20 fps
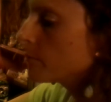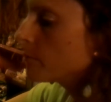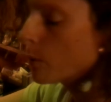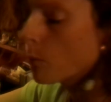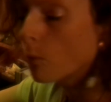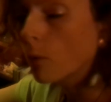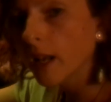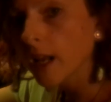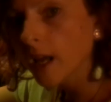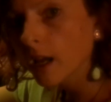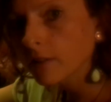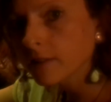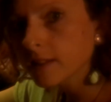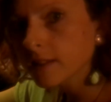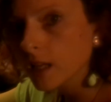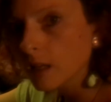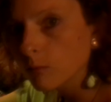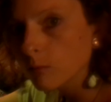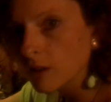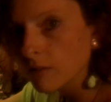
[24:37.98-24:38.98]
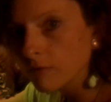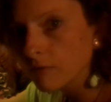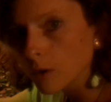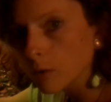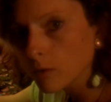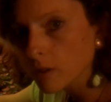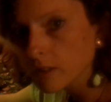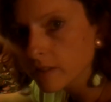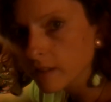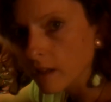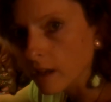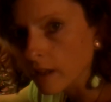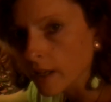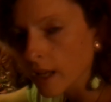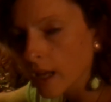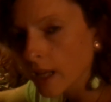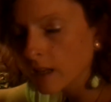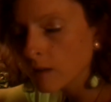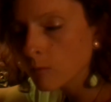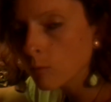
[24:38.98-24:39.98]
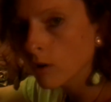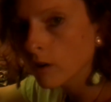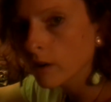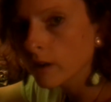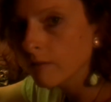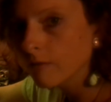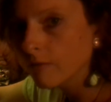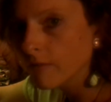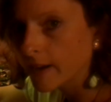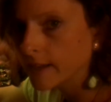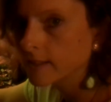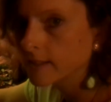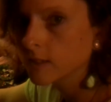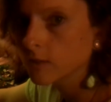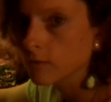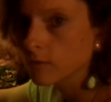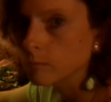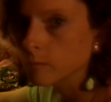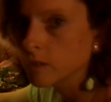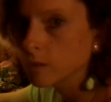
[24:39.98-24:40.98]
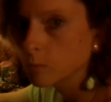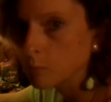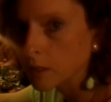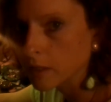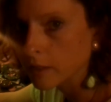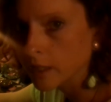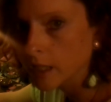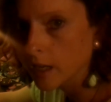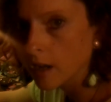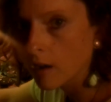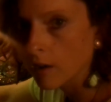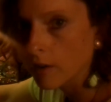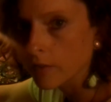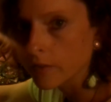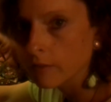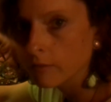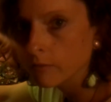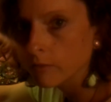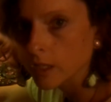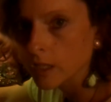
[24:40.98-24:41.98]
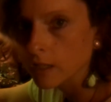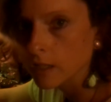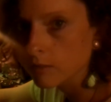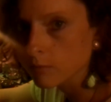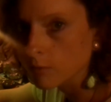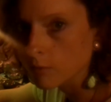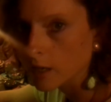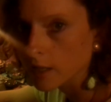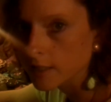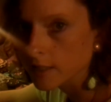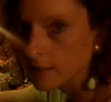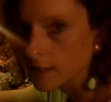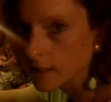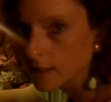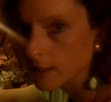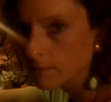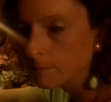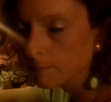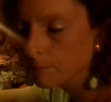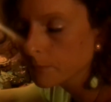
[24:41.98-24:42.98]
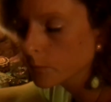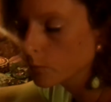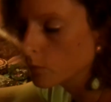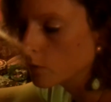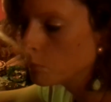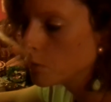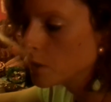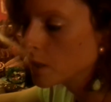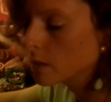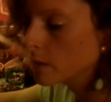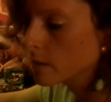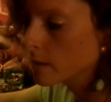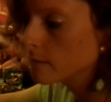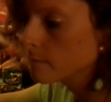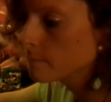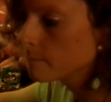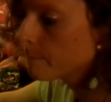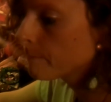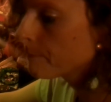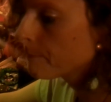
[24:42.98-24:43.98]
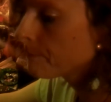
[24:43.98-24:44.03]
But what else can we focus on? Any more advice from Spirit on the Phoenix rising would be good.